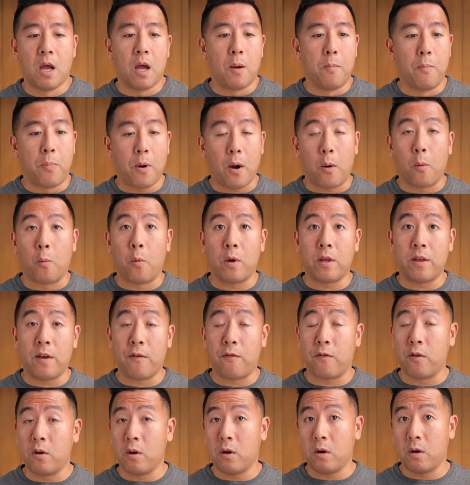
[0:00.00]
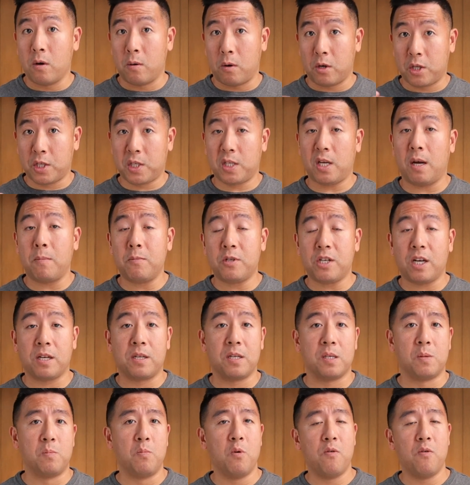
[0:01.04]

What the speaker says: But if your subject is